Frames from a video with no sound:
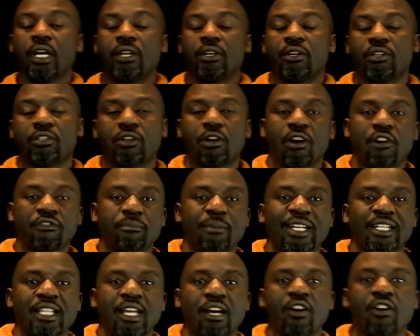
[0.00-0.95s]
not of,
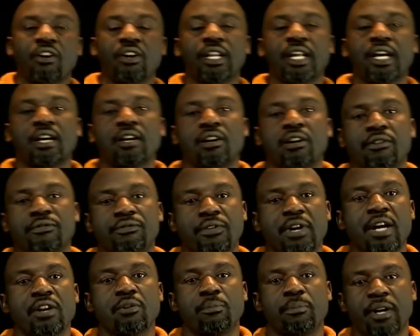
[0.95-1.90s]
but the order of
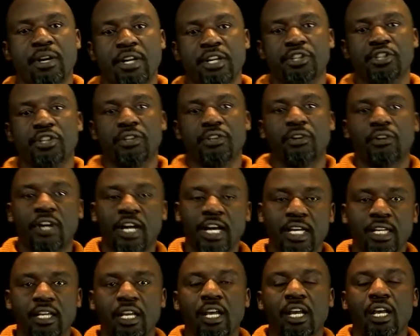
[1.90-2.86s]
an operation, all
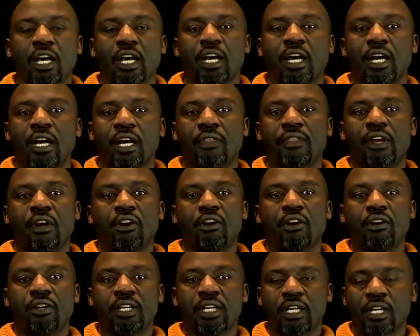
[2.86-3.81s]
right? The
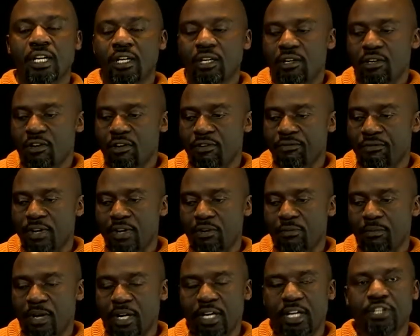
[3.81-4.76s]
order of an
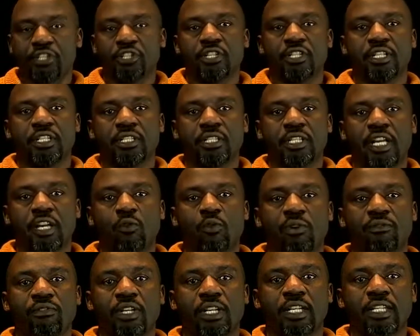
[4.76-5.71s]
operation is the
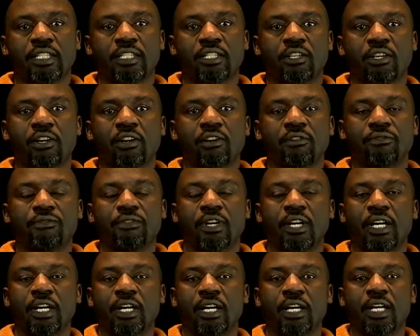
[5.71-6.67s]
equivalent of
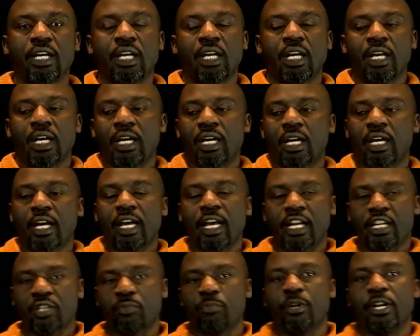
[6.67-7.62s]

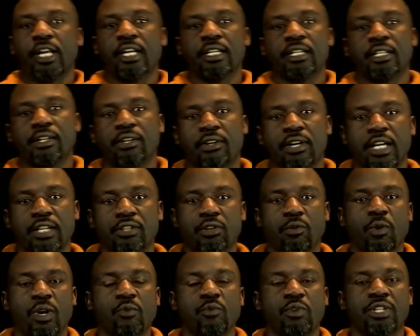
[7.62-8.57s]
exponent, right? So
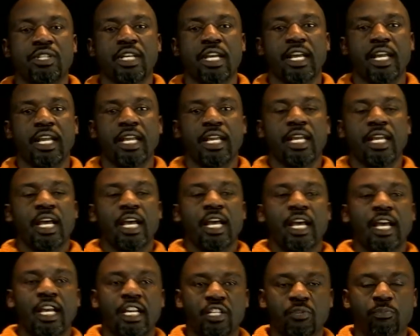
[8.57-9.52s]
when we say
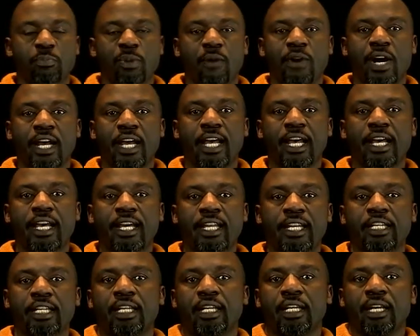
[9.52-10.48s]
x power
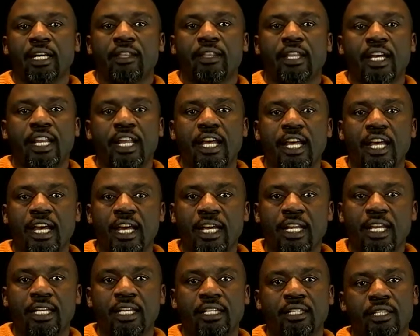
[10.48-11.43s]
n, then
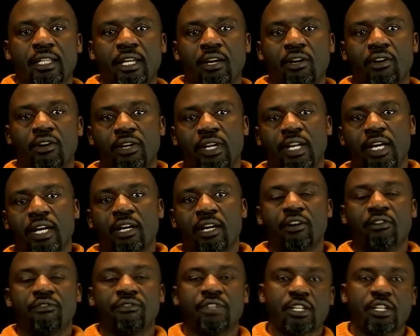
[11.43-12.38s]
n is the order
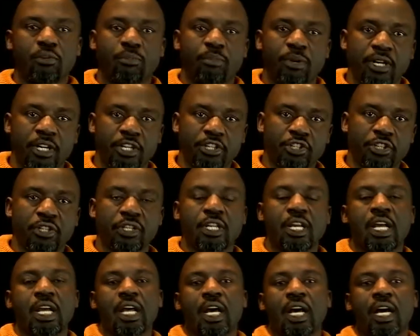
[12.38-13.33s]
of that operation.
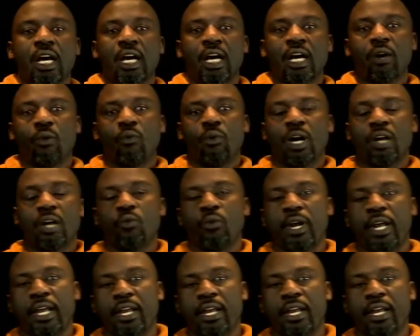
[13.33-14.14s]
One